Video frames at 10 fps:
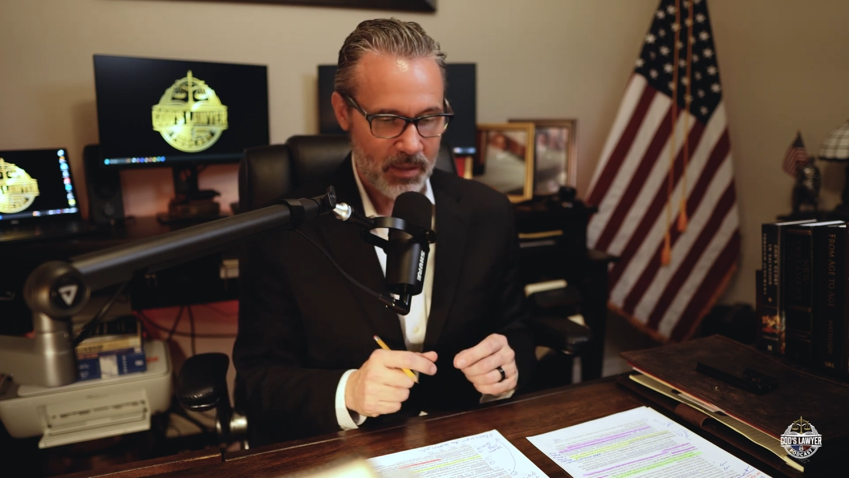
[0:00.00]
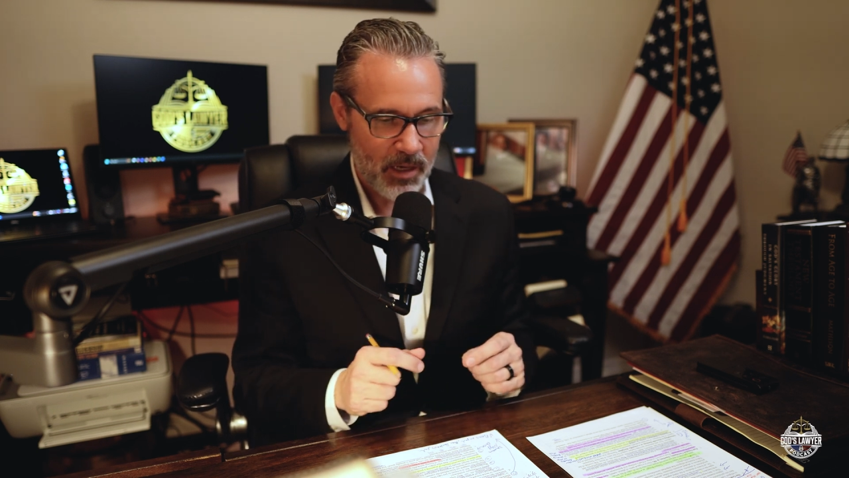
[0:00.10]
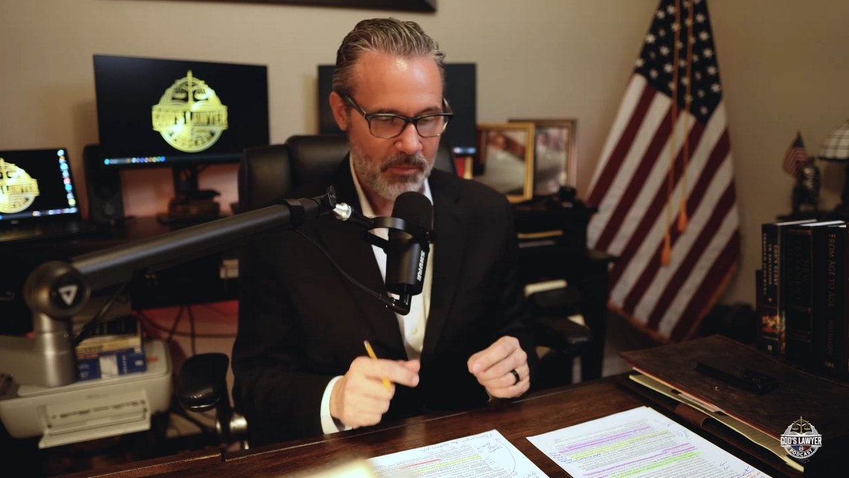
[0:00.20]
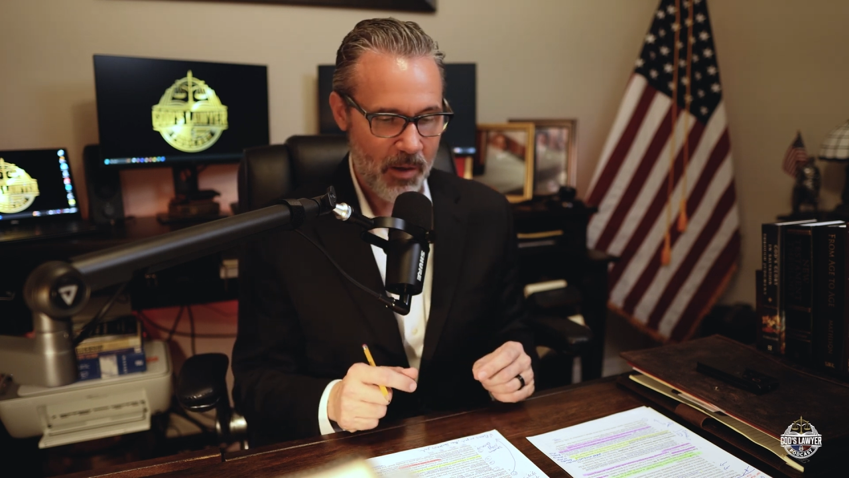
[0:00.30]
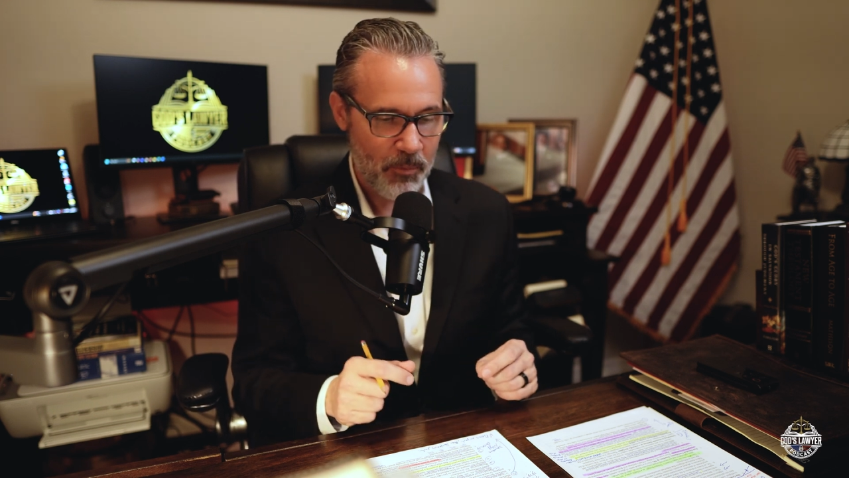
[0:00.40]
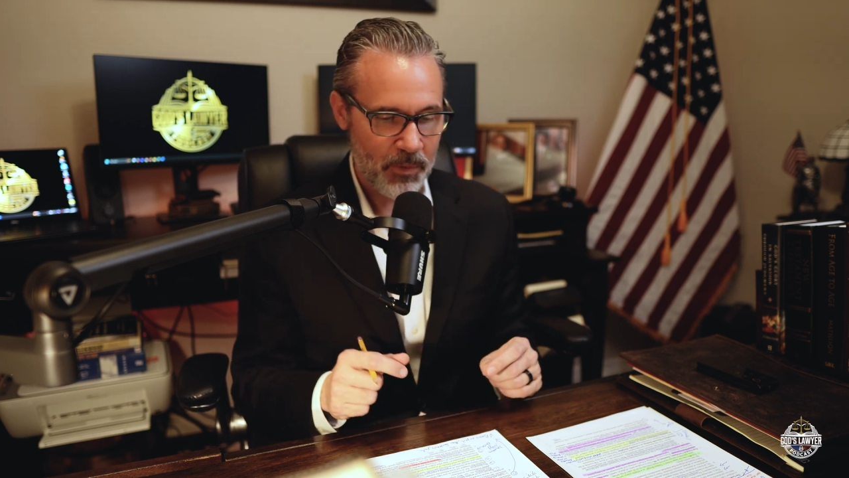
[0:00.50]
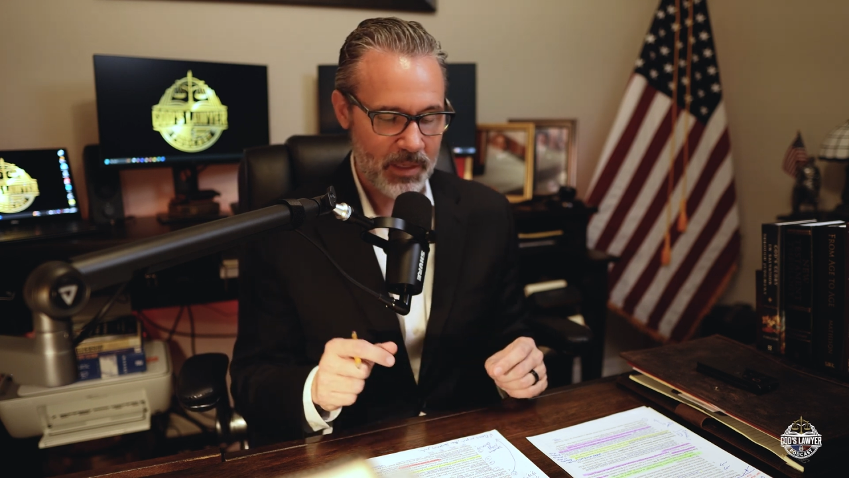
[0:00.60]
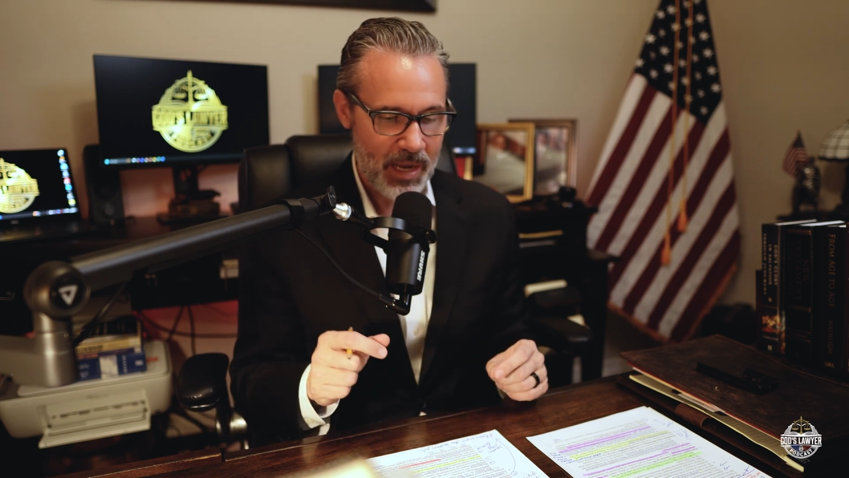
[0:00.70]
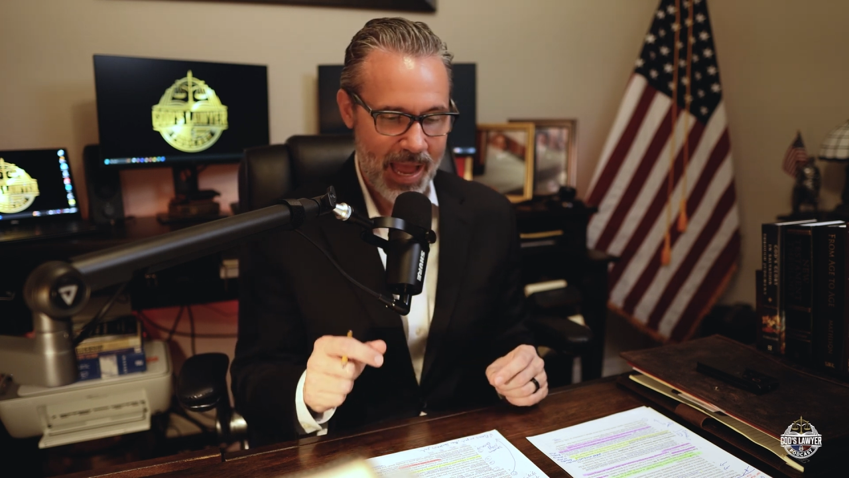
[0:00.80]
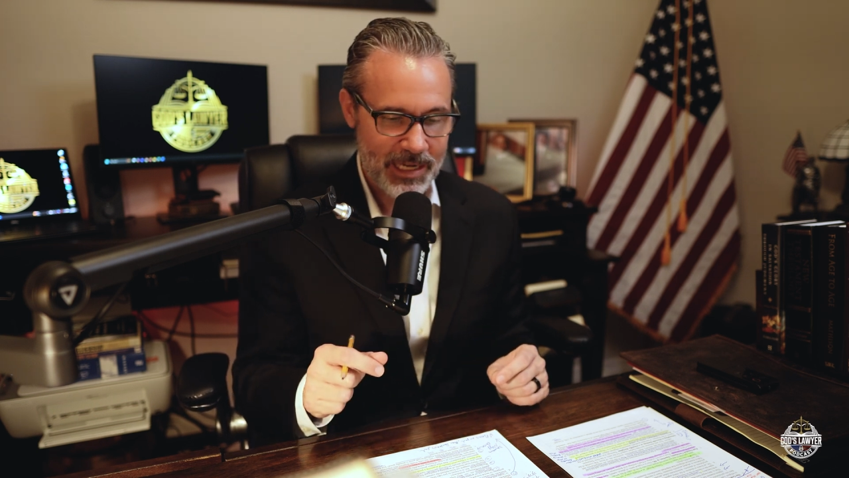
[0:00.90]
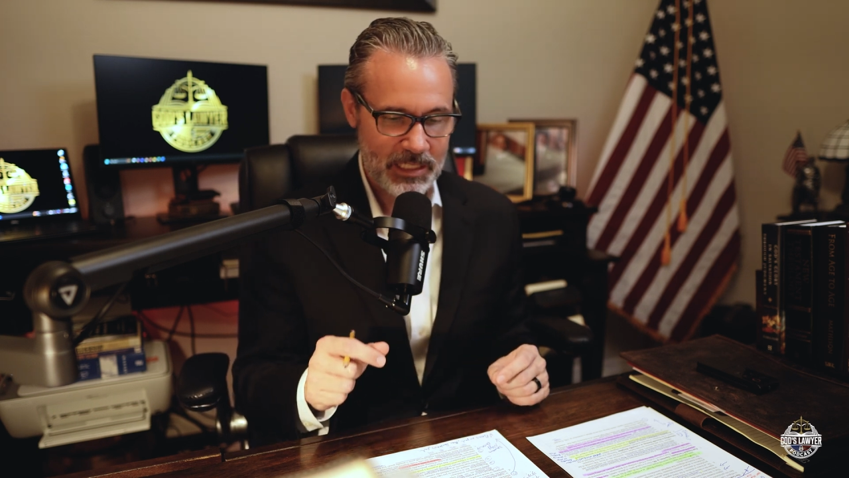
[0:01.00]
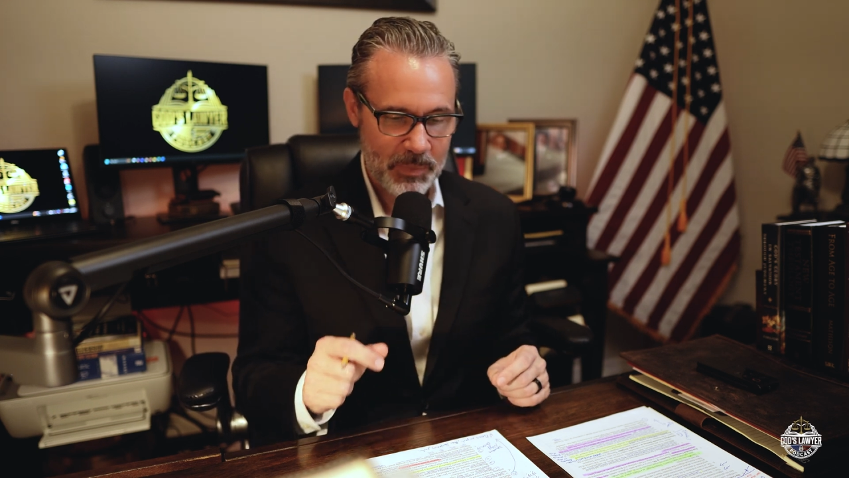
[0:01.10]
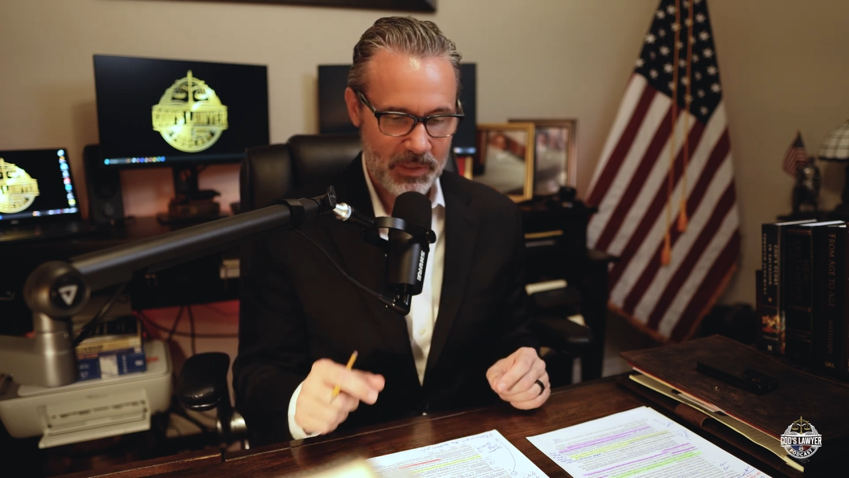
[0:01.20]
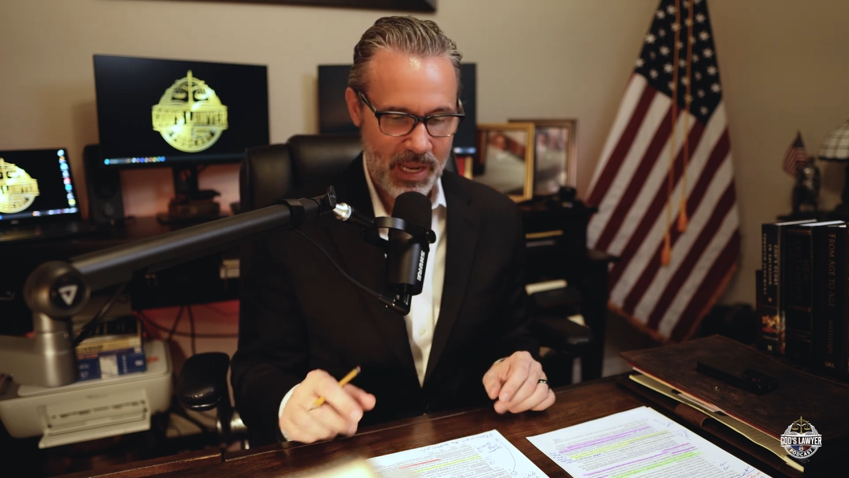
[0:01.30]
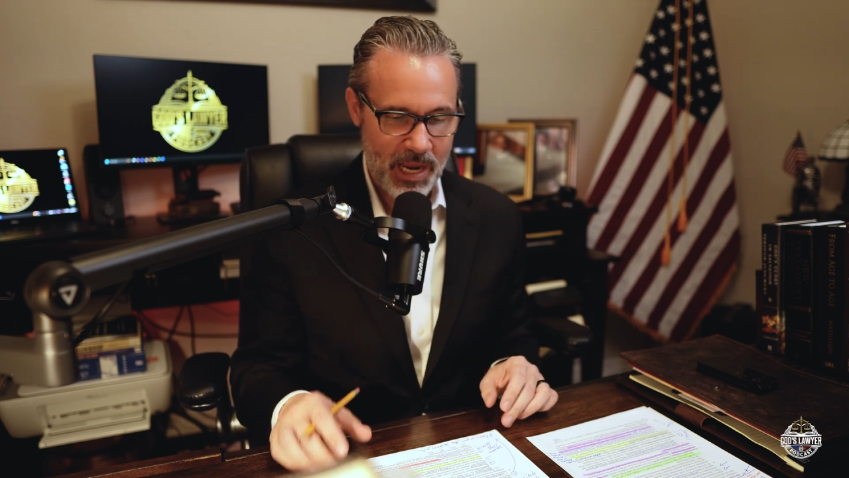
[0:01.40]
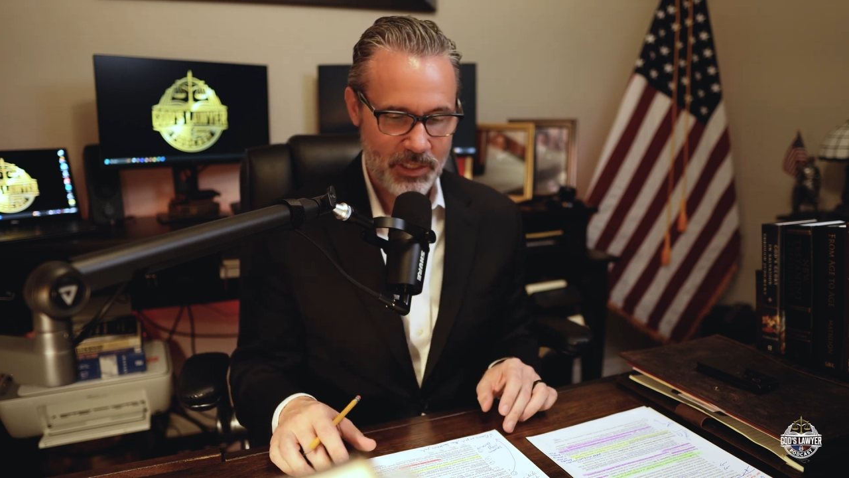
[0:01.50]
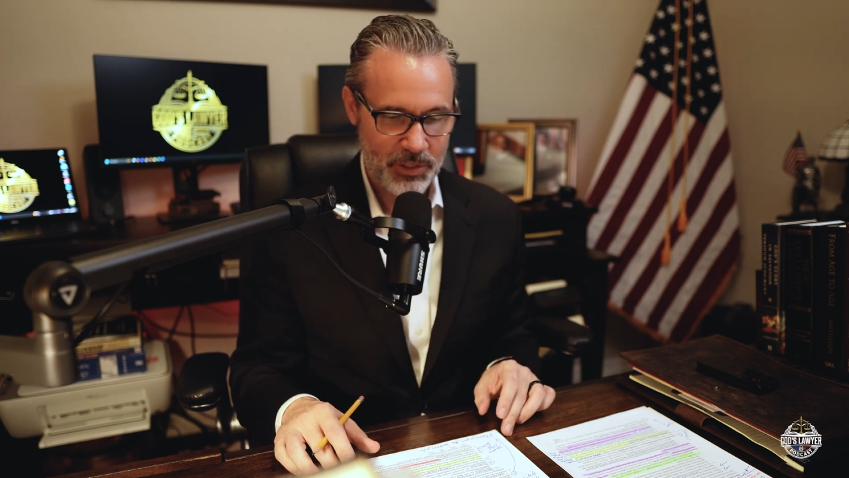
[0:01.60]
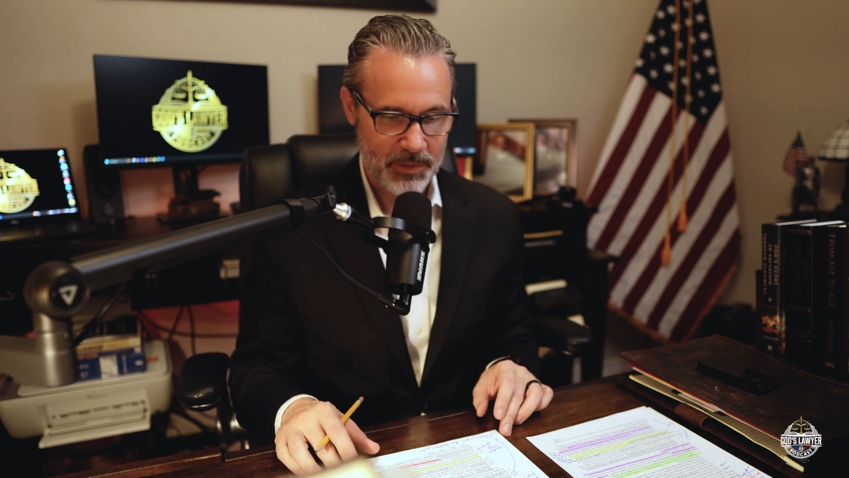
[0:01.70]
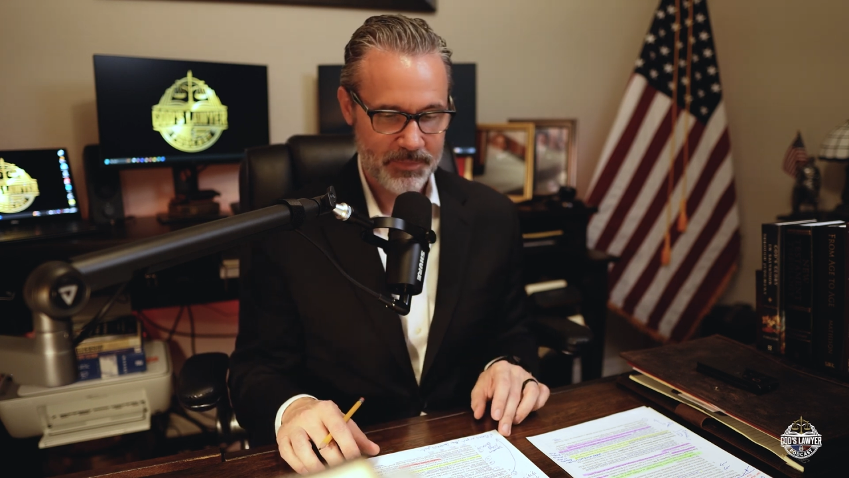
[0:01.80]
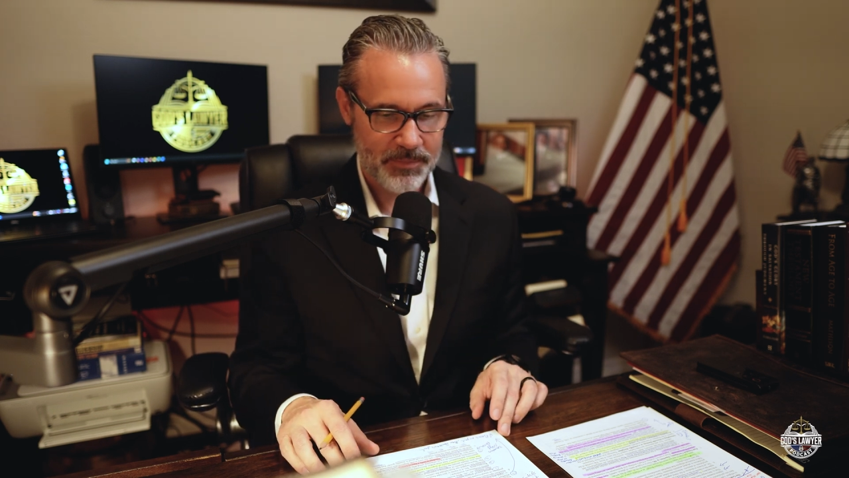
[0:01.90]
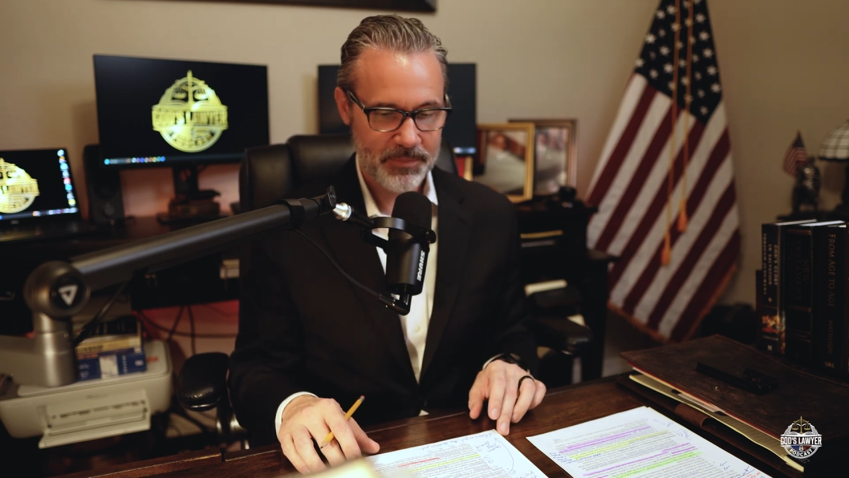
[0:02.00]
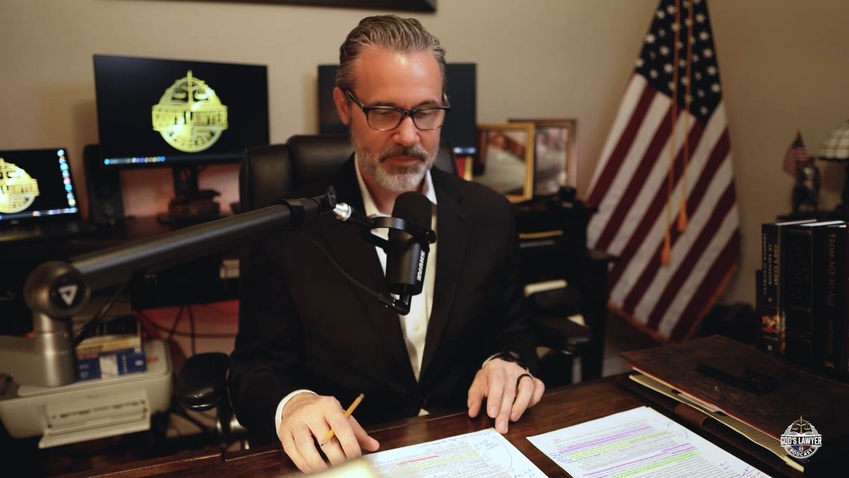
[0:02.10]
come up with an explanation,